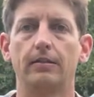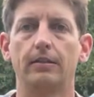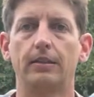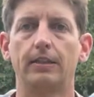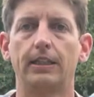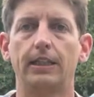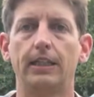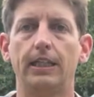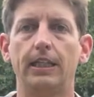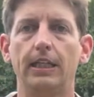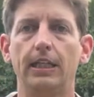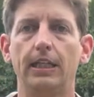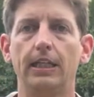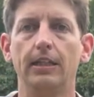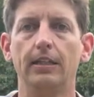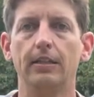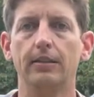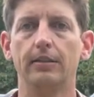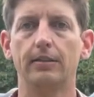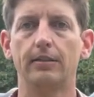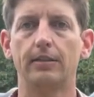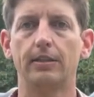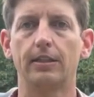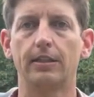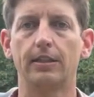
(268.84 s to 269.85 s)
key
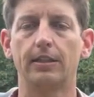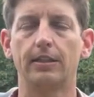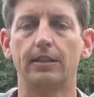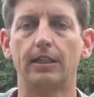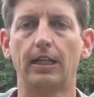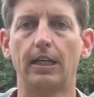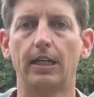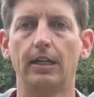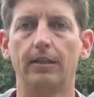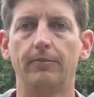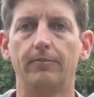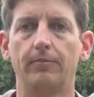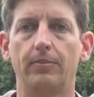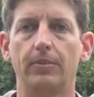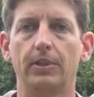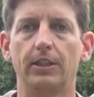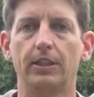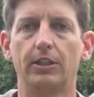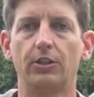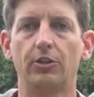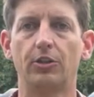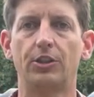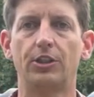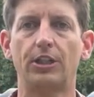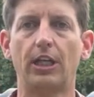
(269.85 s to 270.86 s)
to the setup,
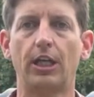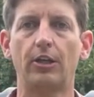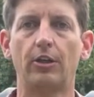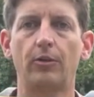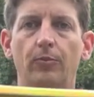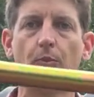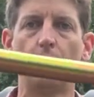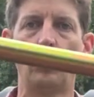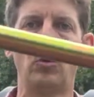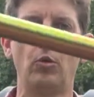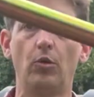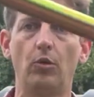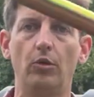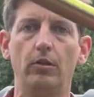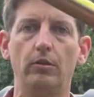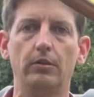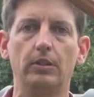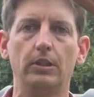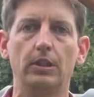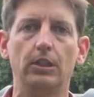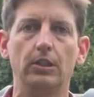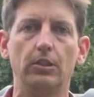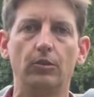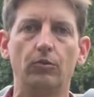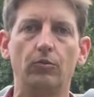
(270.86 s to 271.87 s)
your center pole,
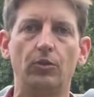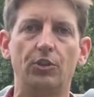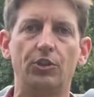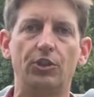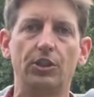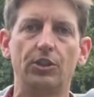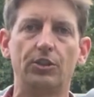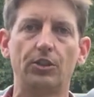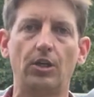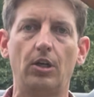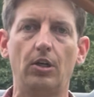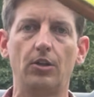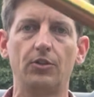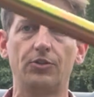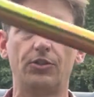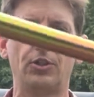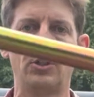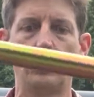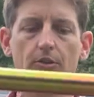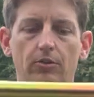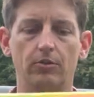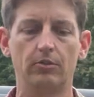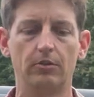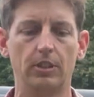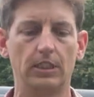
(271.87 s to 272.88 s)
which is
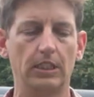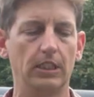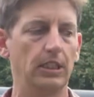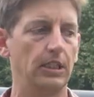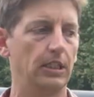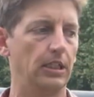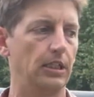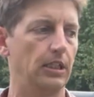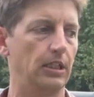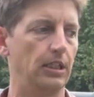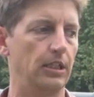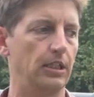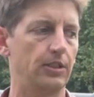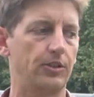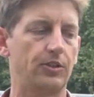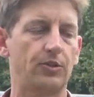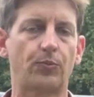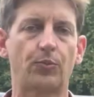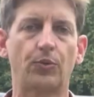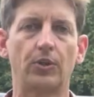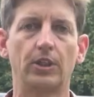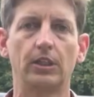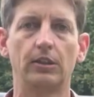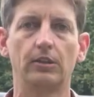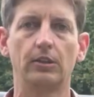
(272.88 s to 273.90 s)
also
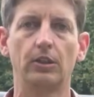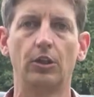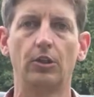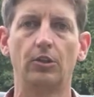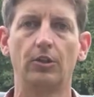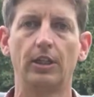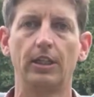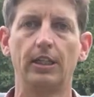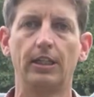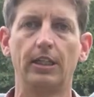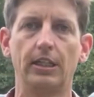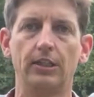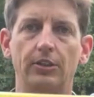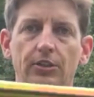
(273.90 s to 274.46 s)
spring loaded and